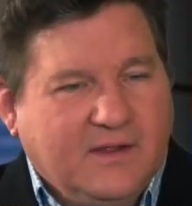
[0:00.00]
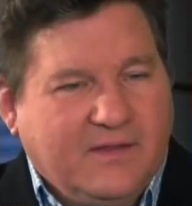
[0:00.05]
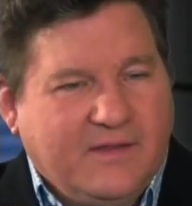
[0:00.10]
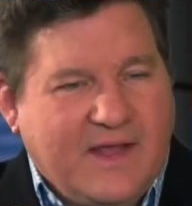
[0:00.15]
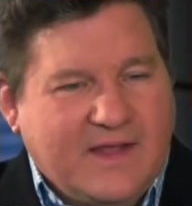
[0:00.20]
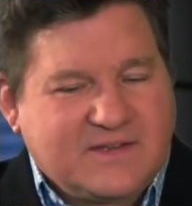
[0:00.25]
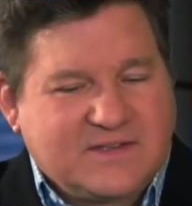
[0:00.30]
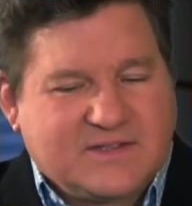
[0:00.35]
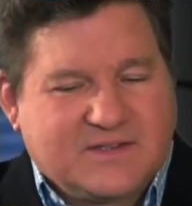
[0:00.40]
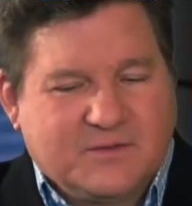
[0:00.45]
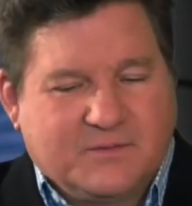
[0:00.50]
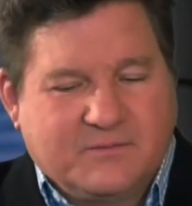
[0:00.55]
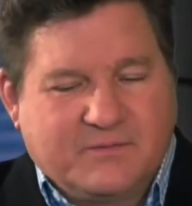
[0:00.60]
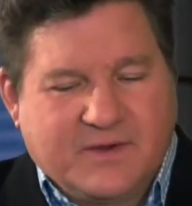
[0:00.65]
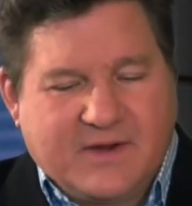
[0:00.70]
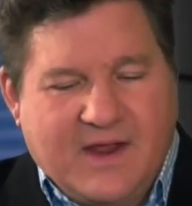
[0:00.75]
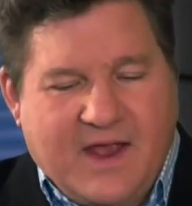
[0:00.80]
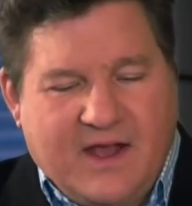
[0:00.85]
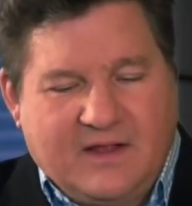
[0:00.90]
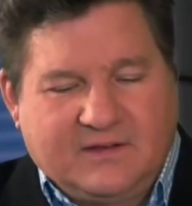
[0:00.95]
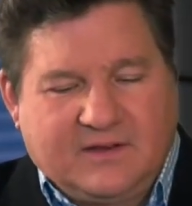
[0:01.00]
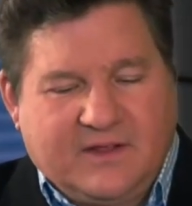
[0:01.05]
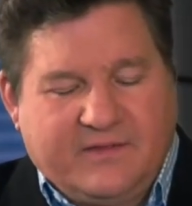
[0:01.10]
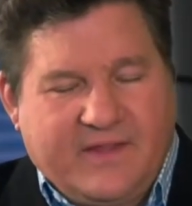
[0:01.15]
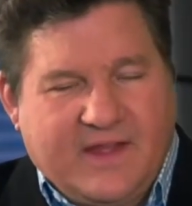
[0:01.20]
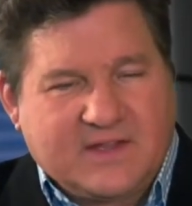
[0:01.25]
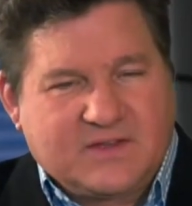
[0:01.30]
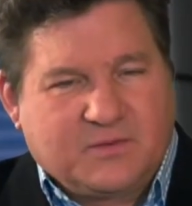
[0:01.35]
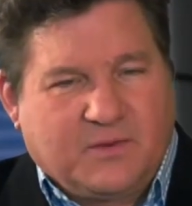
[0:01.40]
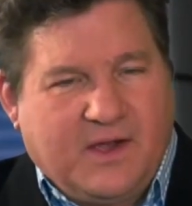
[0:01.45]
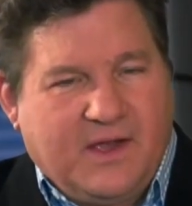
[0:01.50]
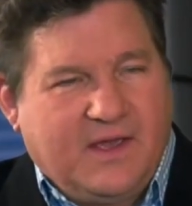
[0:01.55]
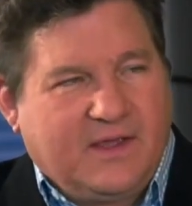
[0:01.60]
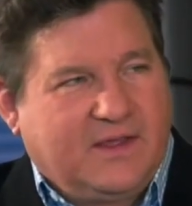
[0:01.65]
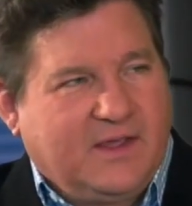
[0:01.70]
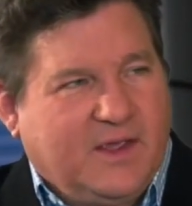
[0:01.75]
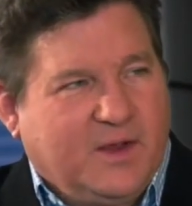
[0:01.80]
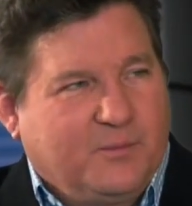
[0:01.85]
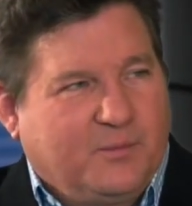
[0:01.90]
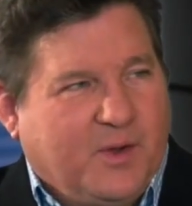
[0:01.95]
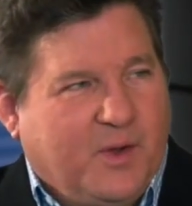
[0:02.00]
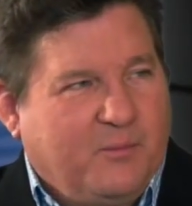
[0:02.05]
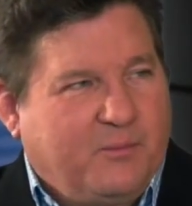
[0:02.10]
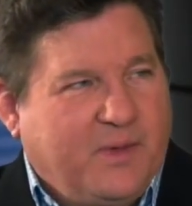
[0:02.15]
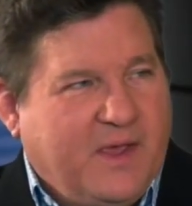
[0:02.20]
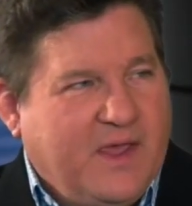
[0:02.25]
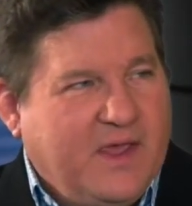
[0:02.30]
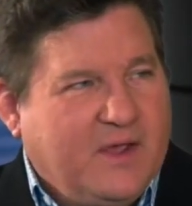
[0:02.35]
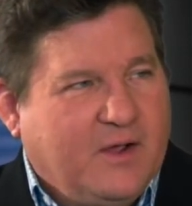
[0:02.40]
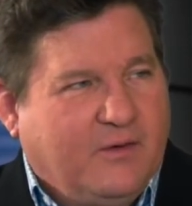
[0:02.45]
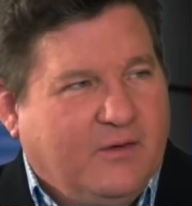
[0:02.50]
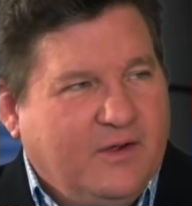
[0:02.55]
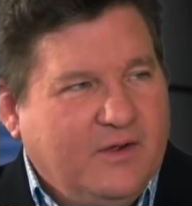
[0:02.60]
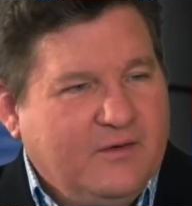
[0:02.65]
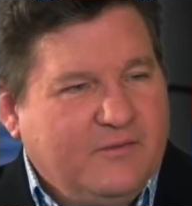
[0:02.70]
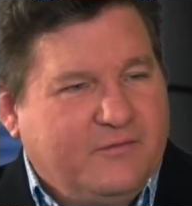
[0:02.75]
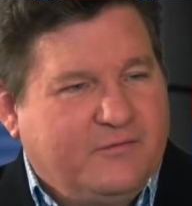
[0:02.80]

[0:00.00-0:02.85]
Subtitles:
That's the reality, and that's why, again, Pompeo,